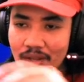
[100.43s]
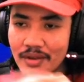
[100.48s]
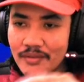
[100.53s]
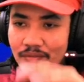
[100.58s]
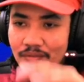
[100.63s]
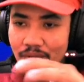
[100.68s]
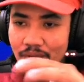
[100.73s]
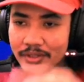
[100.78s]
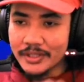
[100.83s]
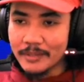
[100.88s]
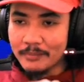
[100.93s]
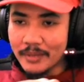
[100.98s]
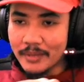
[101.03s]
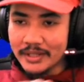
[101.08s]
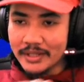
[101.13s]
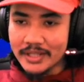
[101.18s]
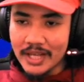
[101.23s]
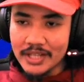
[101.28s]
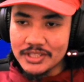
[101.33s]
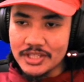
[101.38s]
for the
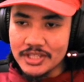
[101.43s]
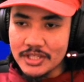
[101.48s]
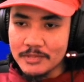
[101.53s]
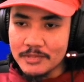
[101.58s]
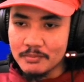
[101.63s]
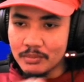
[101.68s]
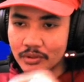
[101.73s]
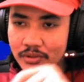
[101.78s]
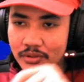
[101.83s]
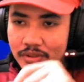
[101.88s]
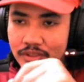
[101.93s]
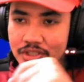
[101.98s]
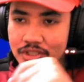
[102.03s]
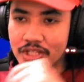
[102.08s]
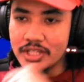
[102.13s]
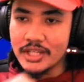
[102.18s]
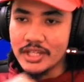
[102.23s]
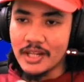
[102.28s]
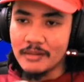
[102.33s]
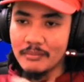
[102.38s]
pet, I just put
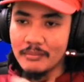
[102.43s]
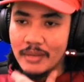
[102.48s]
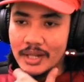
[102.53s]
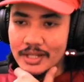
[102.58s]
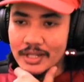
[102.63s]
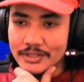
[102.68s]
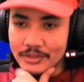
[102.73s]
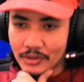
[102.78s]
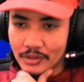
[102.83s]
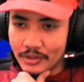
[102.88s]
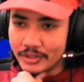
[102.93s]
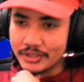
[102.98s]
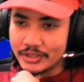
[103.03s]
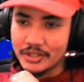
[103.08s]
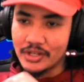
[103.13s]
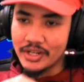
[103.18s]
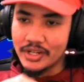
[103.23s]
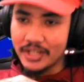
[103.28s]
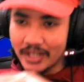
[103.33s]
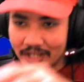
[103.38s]
jingle bells, or
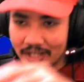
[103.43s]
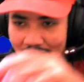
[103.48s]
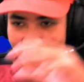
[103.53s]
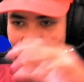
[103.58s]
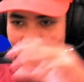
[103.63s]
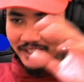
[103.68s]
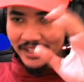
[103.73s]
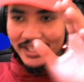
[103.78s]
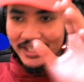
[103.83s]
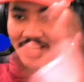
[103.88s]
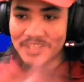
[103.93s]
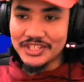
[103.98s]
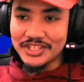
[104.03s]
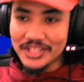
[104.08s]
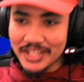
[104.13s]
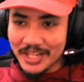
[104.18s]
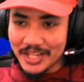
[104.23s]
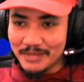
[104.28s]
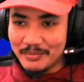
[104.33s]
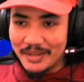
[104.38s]
sorry, uh, yeah,
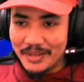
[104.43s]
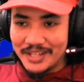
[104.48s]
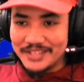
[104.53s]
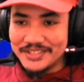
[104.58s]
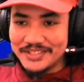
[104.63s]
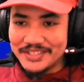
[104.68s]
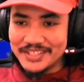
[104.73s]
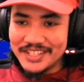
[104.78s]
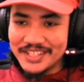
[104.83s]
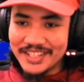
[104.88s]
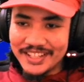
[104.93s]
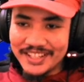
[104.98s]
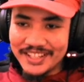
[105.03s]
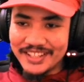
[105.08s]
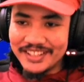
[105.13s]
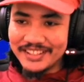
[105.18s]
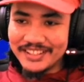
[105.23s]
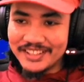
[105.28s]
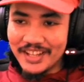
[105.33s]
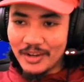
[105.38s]
jingle bells.
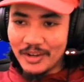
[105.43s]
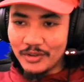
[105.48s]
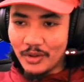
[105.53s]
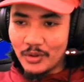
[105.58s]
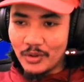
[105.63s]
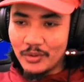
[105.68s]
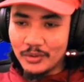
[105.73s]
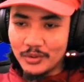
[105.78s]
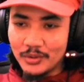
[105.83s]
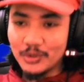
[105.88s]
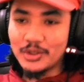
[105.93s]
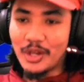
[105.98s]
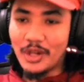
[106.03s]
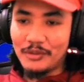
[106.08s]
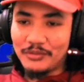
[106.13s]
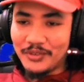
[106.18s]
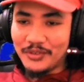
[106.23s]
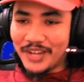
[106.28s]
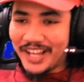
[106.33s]
Oh no, Rudolph.